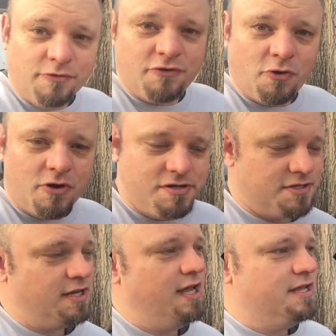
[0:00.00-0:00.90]
of
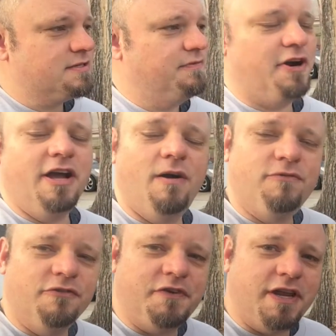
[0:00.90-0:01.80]
course, some very
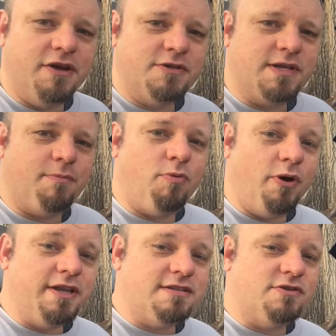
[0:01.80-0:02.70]
helpful videos that
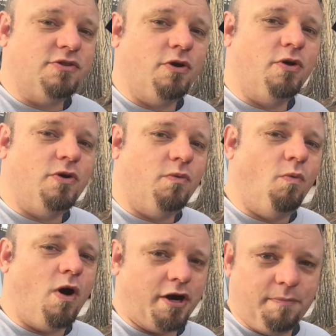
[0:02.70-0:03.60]
point to the
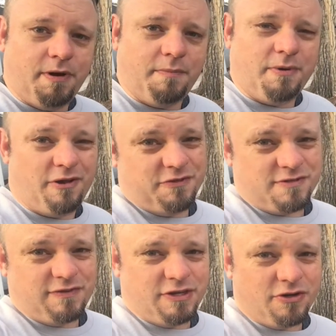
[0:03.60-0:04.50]
water pump on this
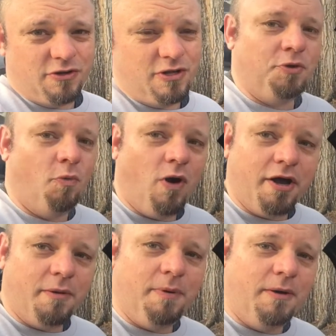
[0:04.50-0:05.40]
vehicle. The
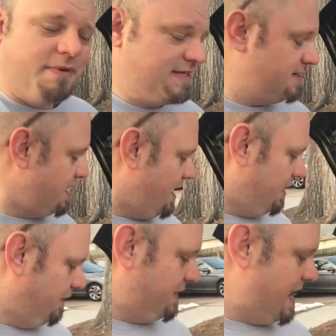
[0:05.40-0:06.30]
water pump is not
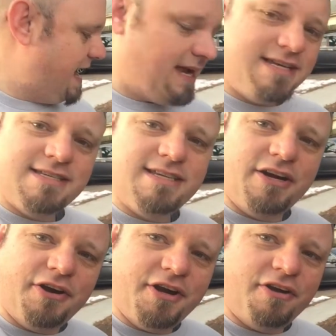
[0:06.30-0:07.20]
on the
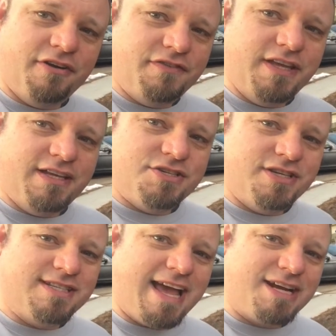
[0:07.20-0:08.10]
exterior of the engine.
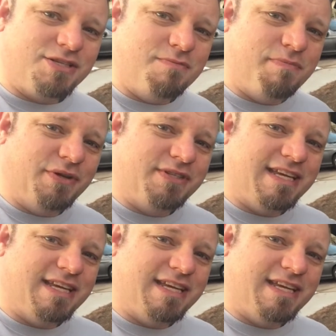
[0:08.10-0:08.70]
It's actually built